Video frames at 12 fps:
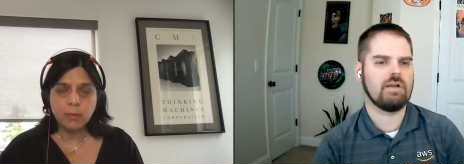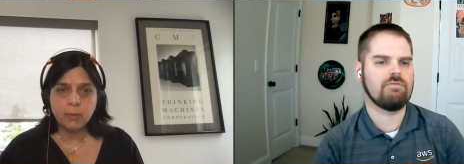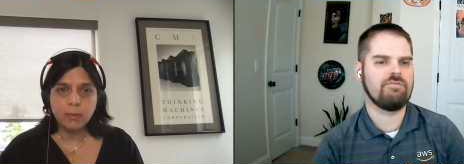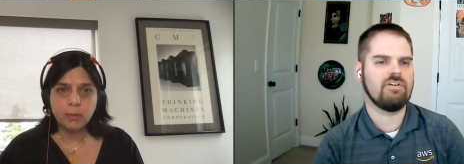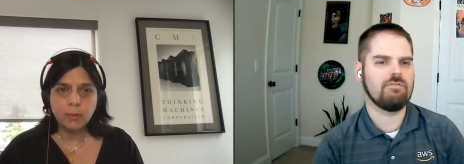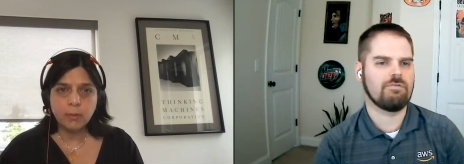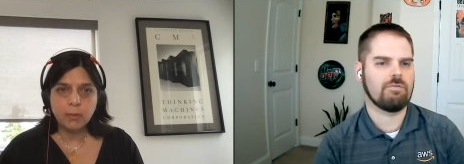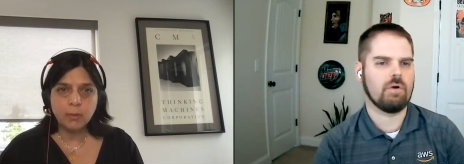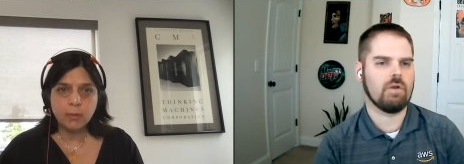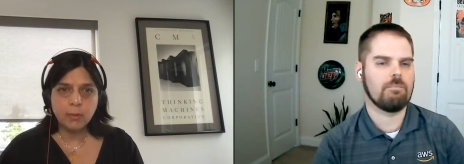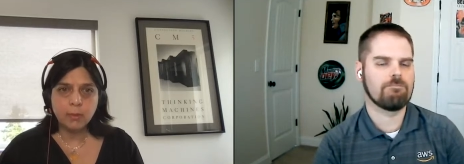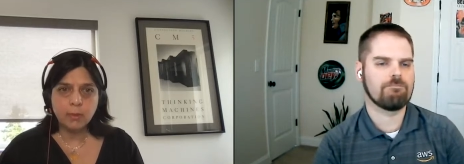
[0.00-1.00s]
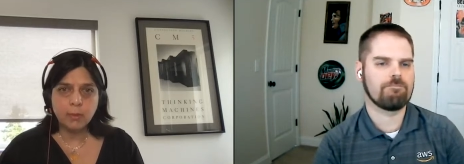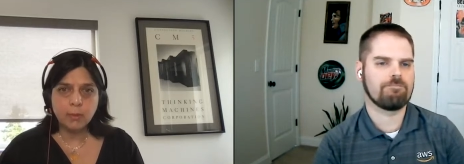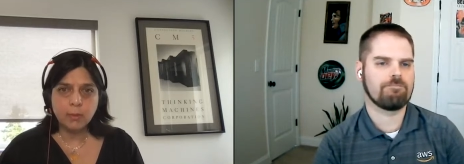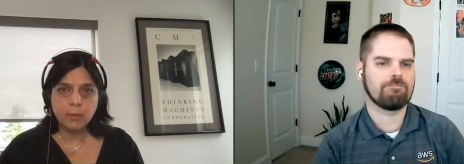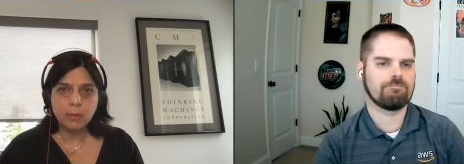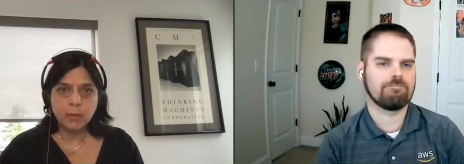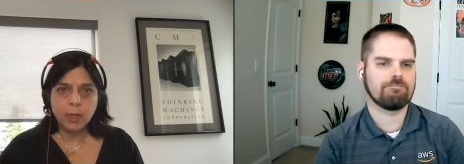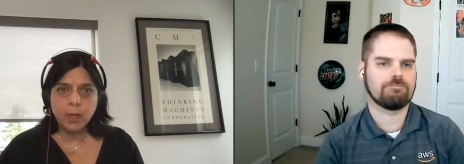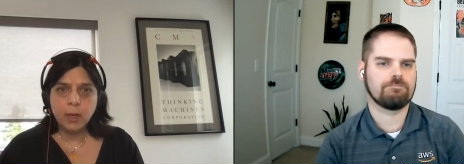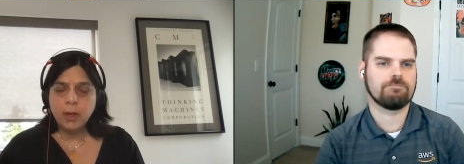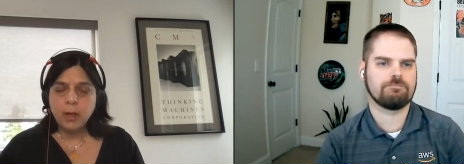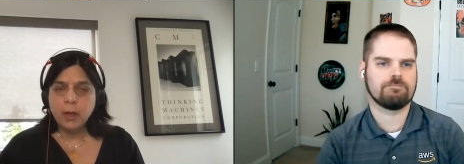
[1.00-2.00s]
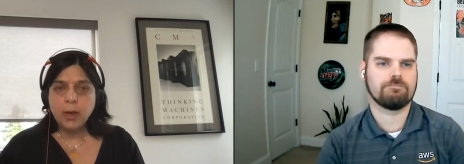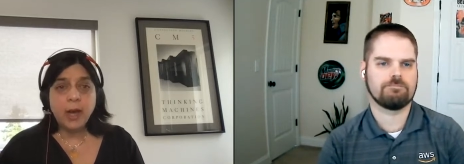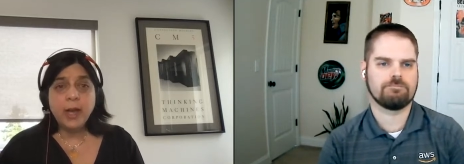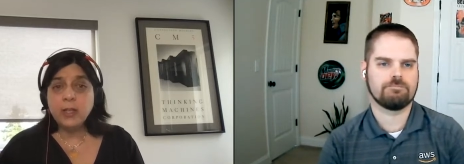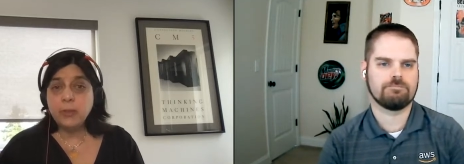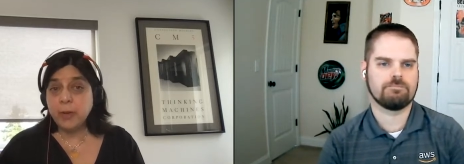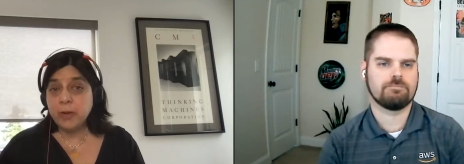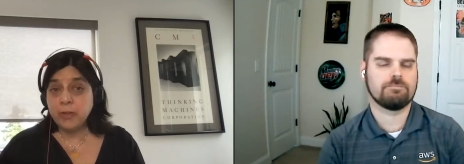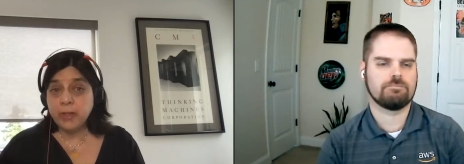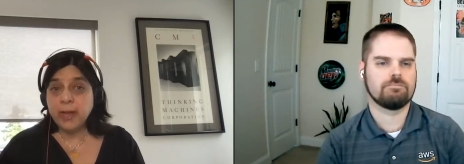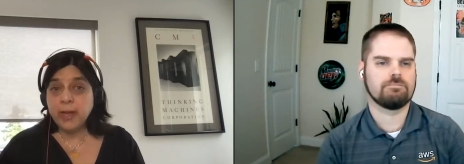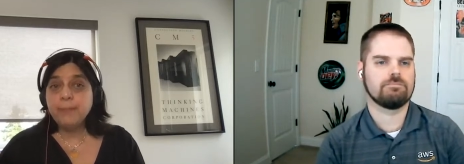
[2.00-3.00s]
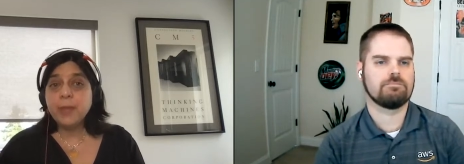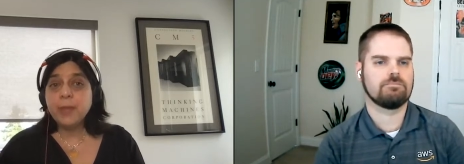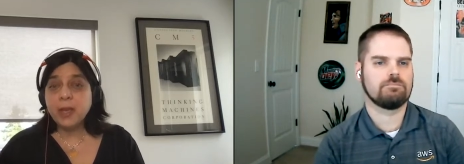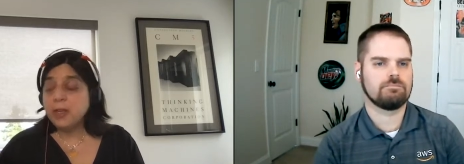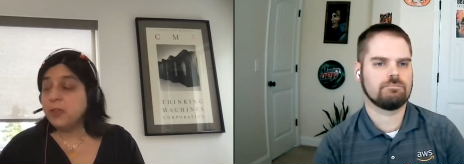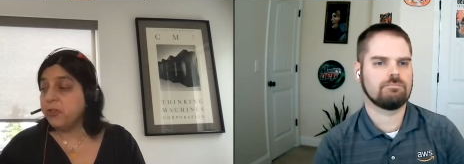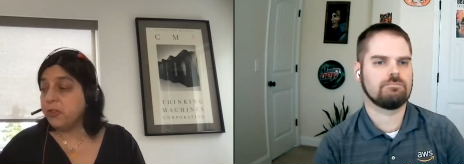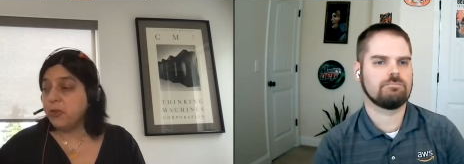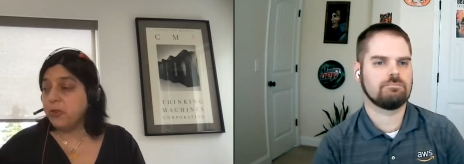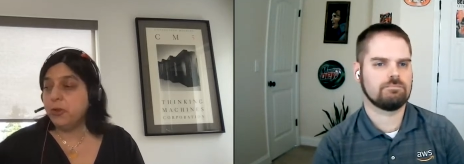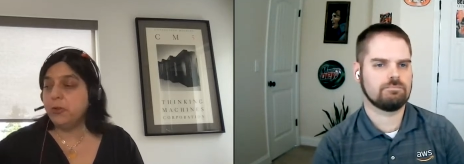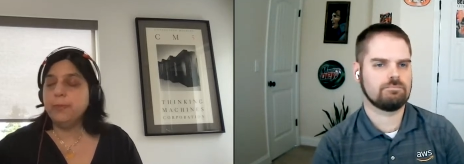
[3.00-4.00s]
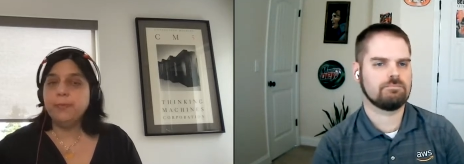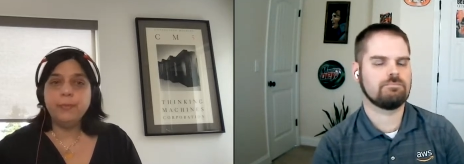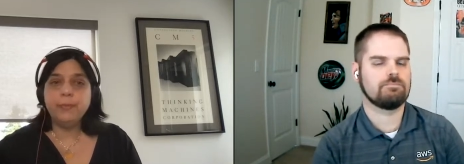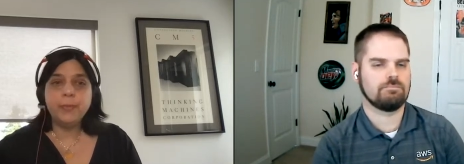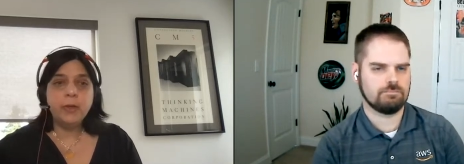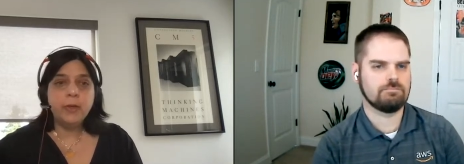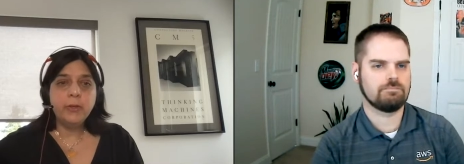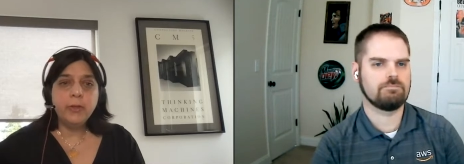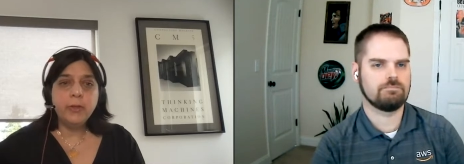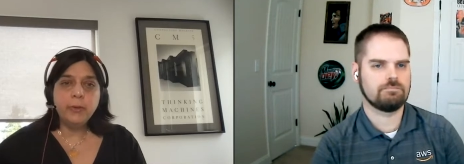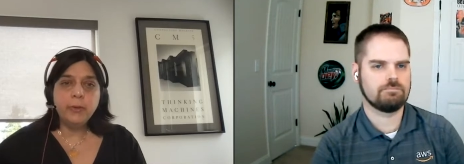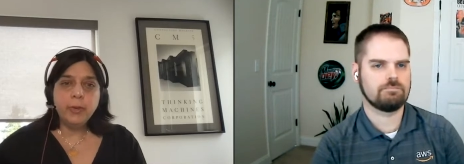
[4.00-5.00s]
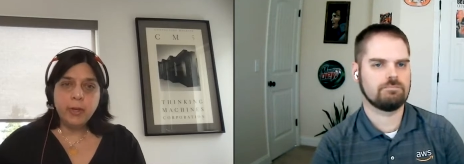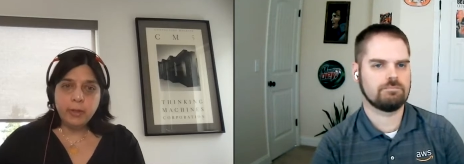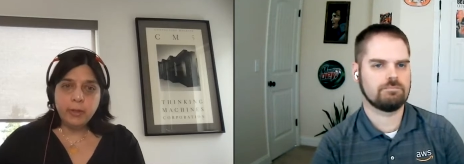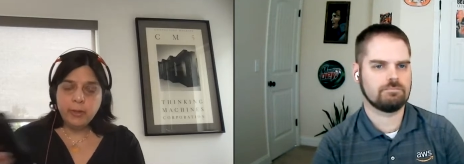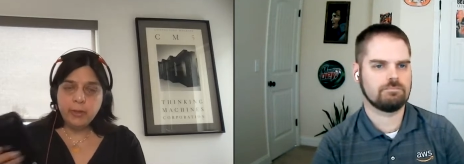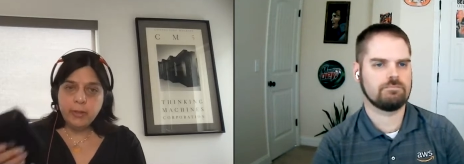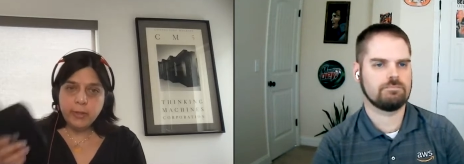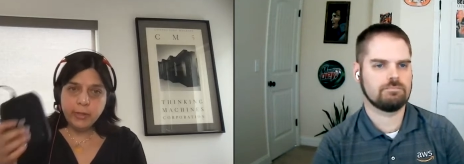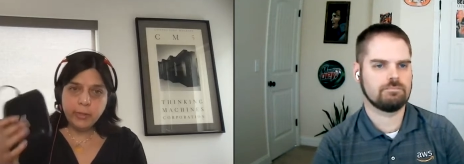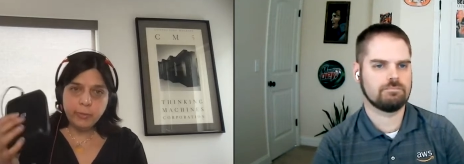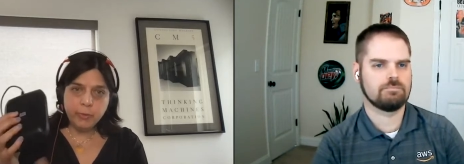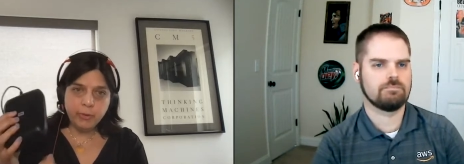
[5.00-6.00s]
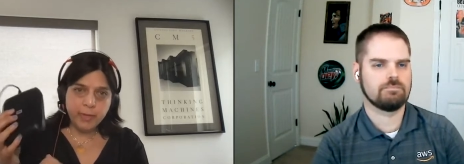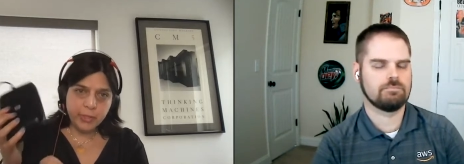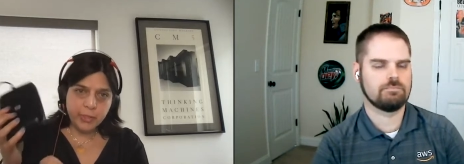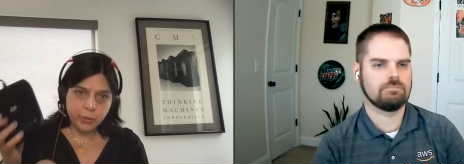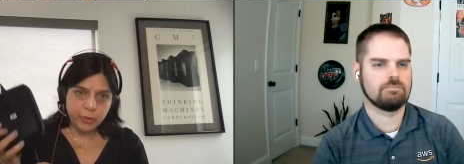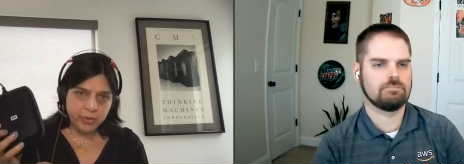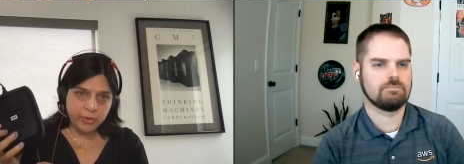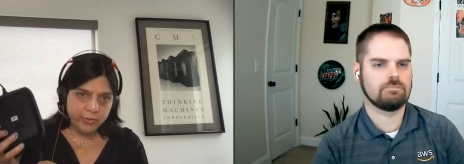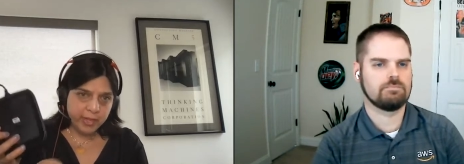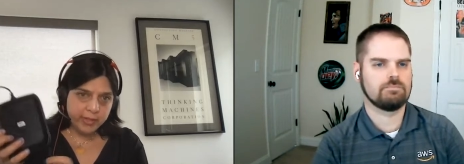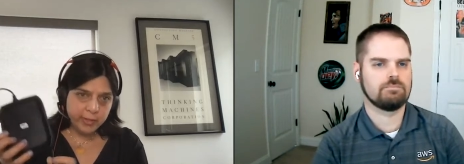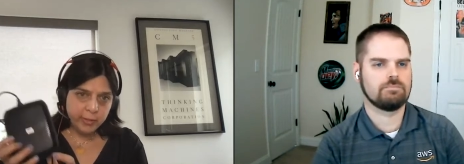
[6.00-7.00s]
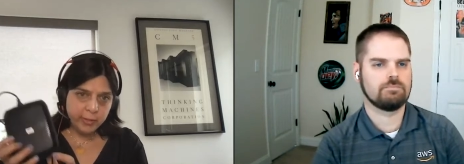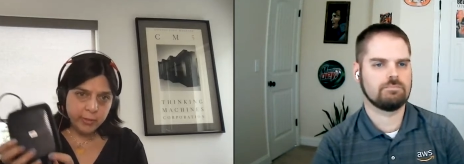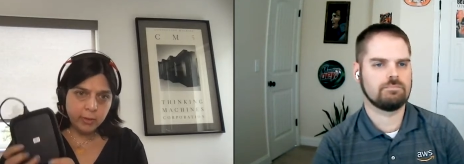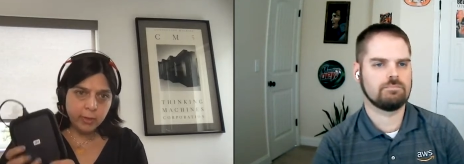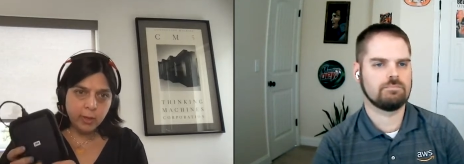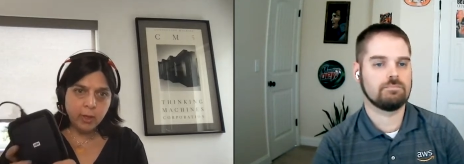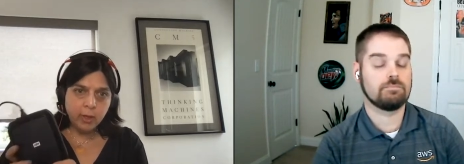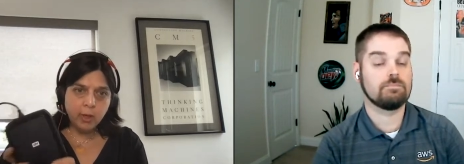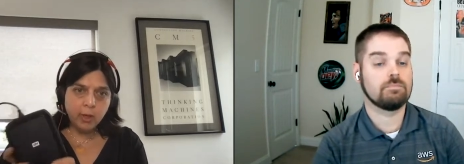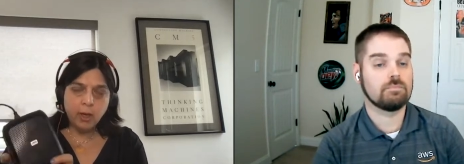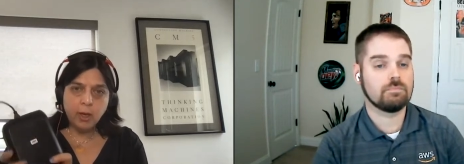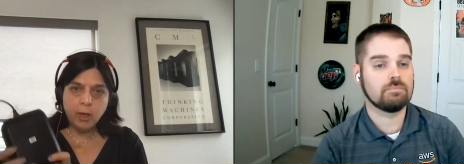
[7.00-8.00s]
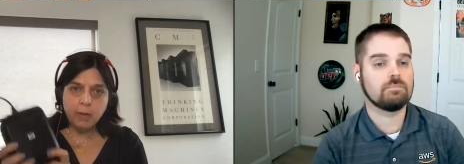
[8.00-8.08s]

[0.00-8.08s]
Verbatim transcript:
Speaker 1: is the right fit for you.
Speaker 2: I can do better than that. I can show you. So this is one of my storage devices, and